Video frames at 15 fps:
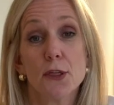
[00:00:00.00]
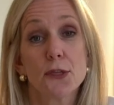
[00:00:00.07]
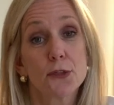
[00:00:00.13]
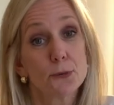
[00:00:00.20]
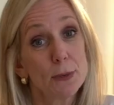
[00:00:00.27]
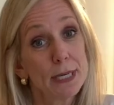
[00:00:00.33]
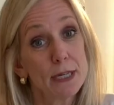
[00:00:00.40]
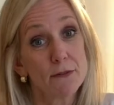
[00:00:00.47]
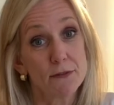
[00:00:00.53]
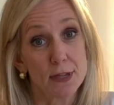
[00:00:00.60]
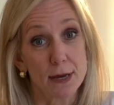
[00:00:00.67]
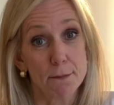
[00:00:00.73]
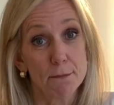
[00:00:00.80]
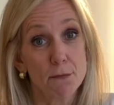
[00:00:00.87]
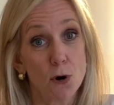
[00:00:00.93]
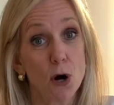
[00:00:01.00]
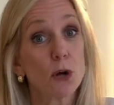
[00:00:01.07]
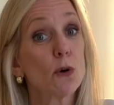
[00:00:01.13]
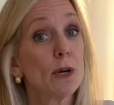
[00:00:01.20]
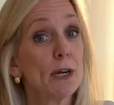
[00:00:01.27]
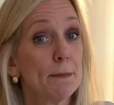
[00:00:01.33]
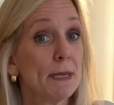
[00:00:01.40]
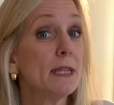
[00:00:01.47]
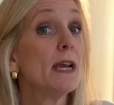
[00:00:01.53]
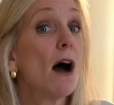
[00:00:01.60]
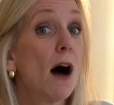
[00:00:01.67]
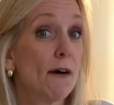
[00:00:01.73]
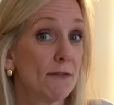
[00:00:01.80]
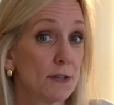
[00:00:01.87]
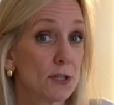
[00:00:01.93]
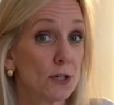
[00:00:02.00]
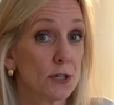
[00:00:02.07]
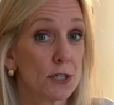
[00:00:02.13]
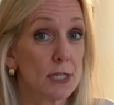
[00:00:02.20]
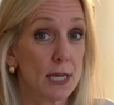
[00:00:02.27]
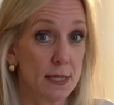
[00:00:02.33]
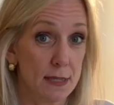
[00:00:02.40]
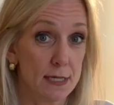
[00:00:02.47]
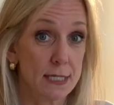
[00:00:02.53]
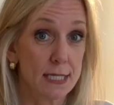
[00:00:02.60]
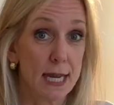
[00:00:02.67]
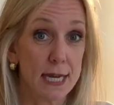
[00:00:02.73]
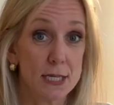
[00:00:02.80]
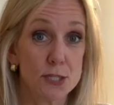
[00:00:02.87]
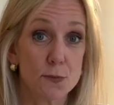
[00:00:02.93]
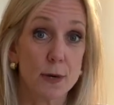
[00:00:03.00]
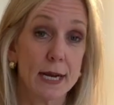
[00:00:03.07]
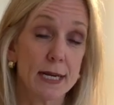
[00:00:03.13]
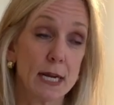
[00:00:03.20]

3 of them are going to be the officers in this case, right?